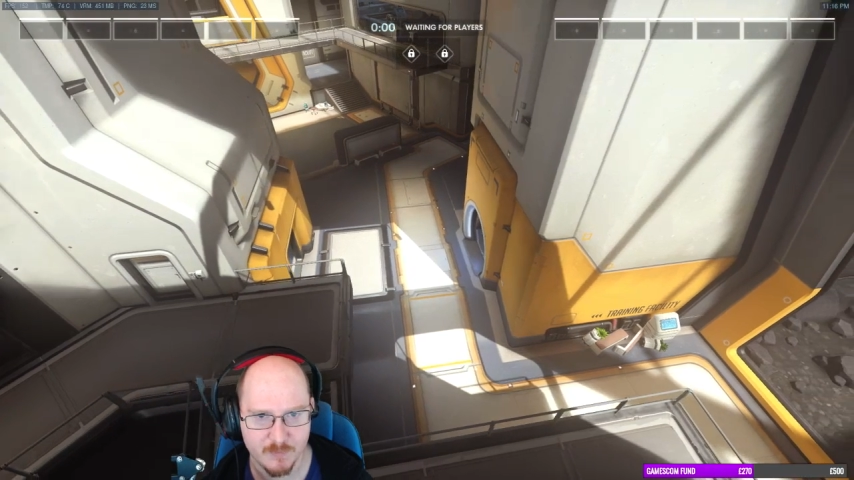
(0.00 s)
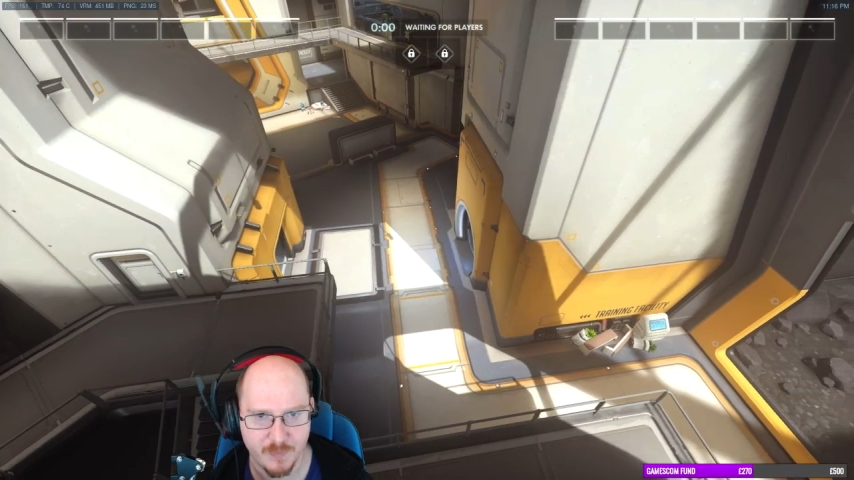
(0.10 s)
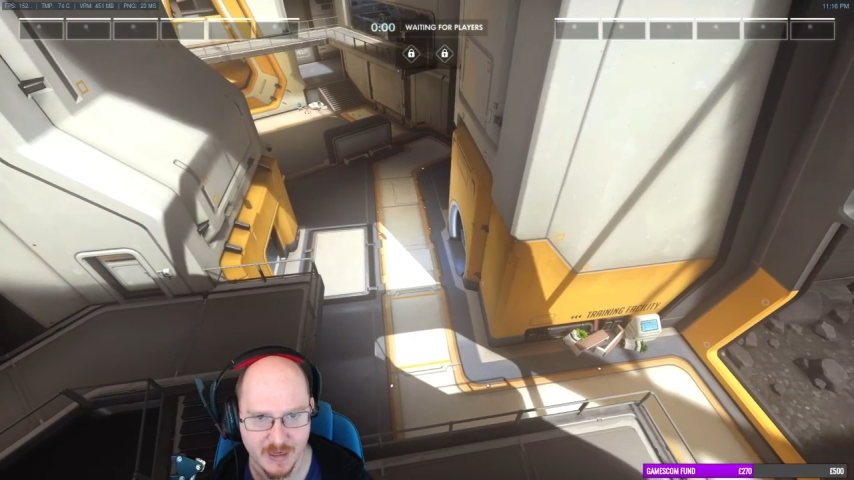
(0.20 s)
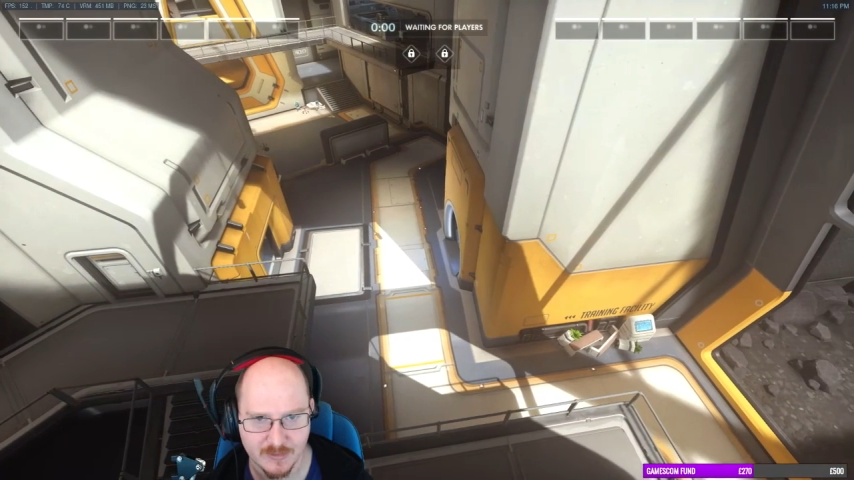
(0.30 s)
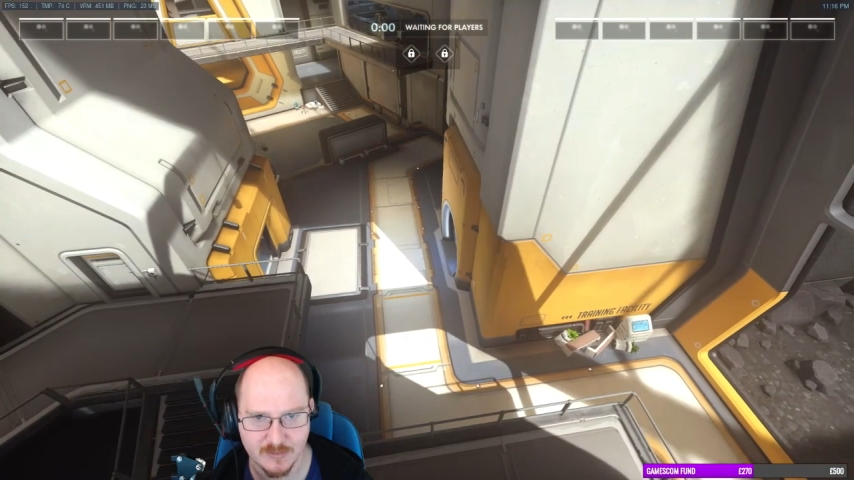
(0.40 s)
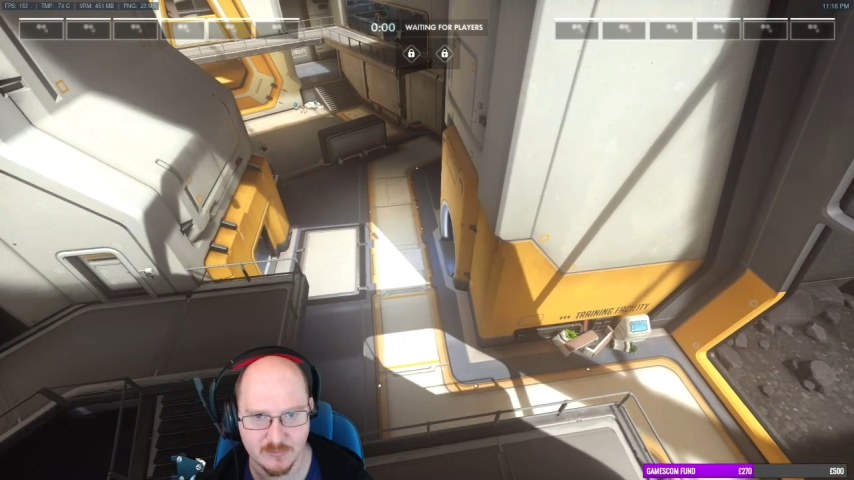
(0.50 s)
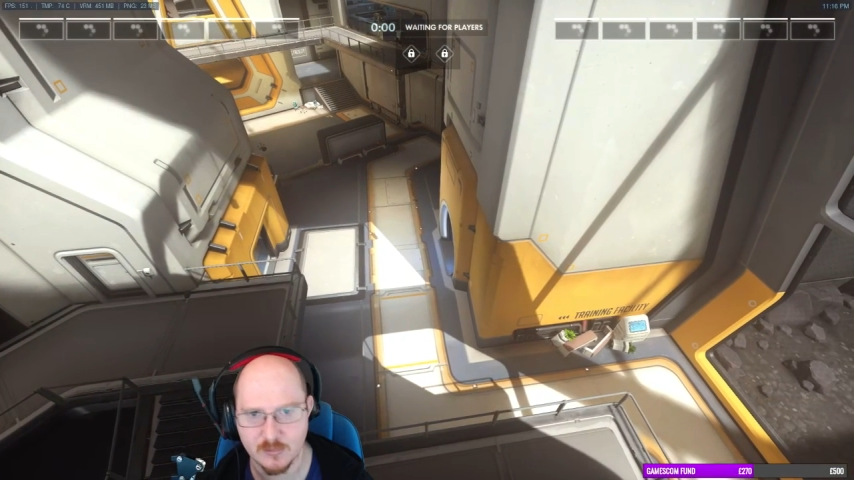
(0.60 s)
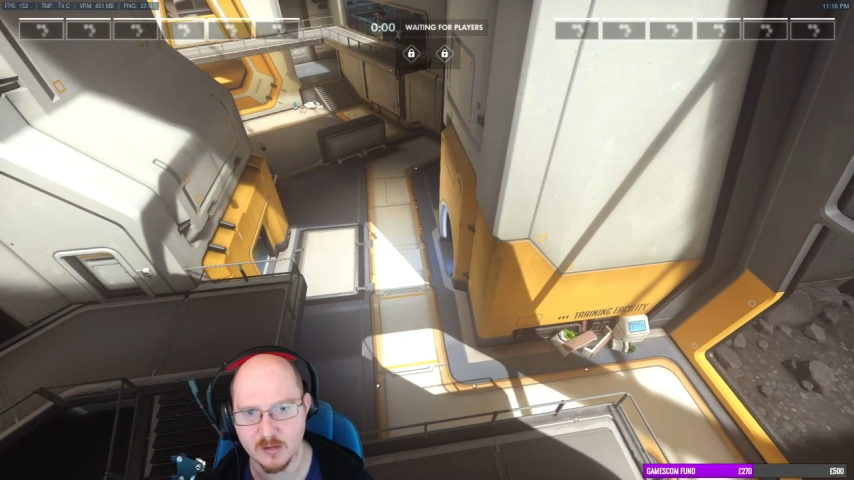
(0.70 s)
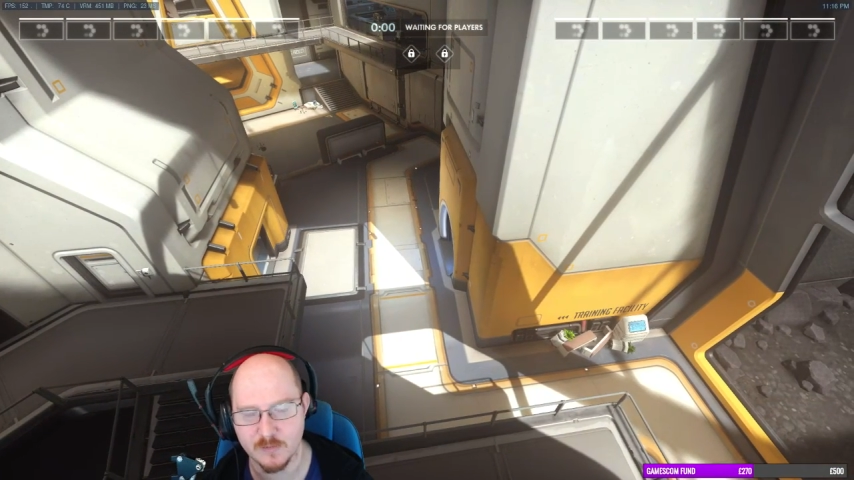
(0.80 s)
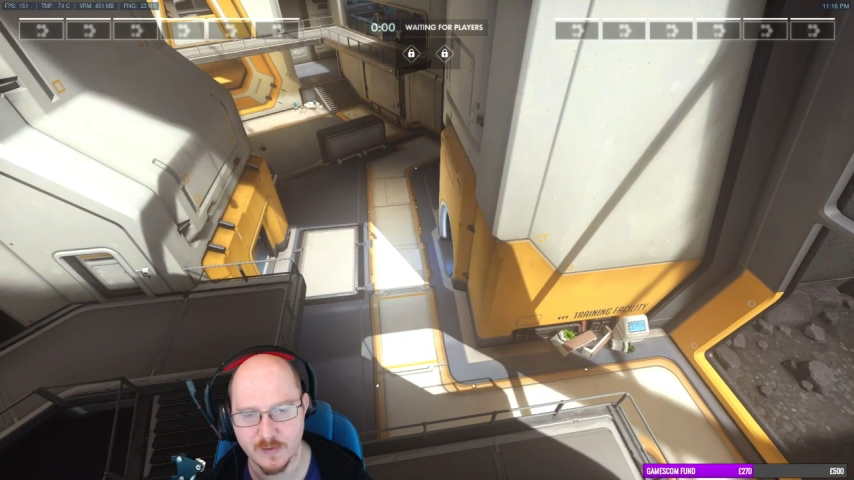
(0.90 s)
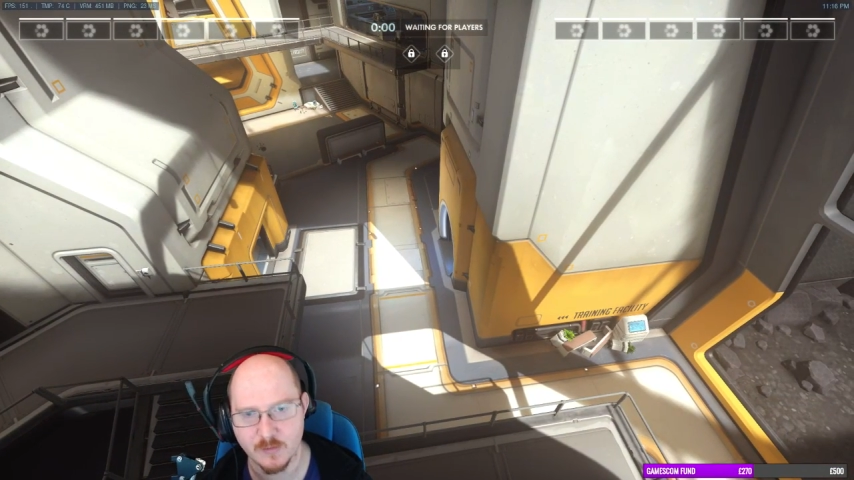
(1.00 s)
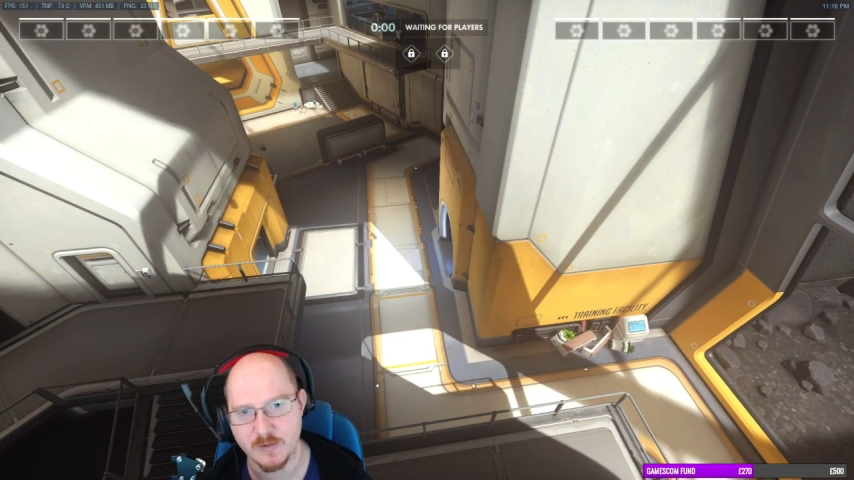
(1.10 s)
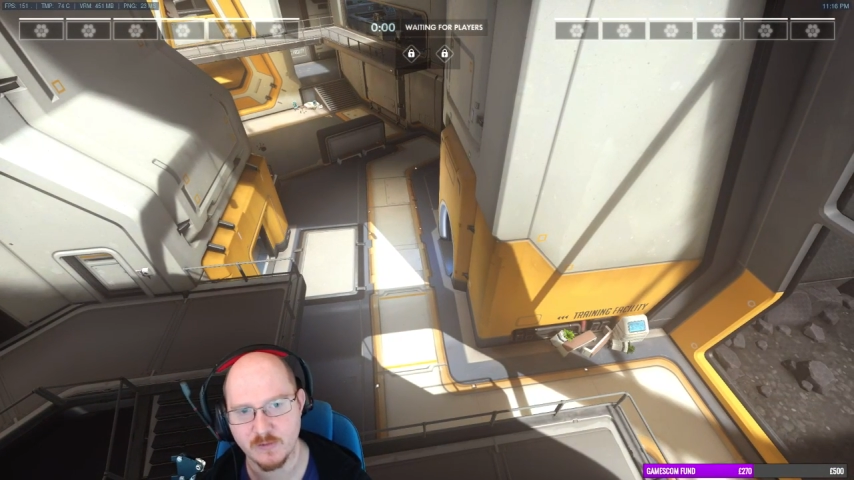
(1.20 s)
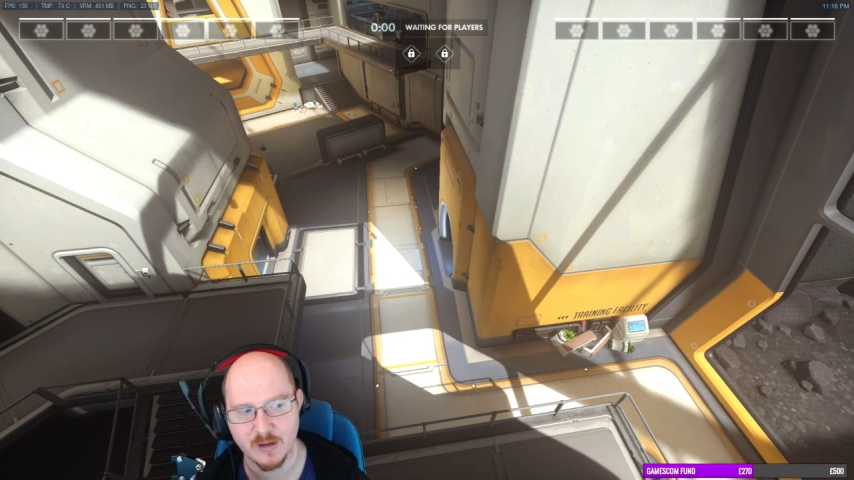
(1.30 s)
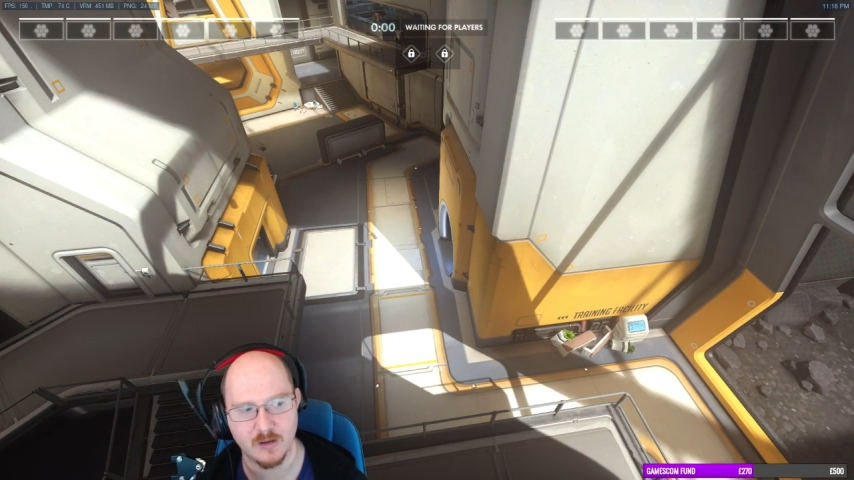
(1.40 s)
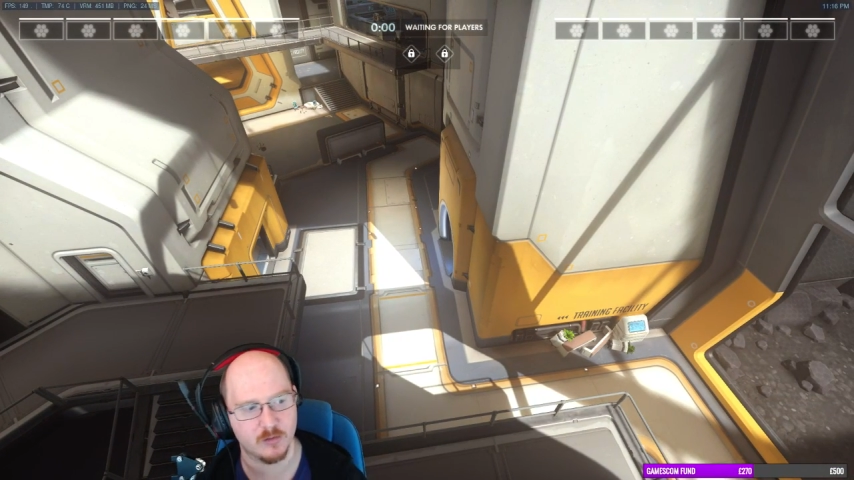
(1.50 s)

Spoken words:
bait the defense matrix out.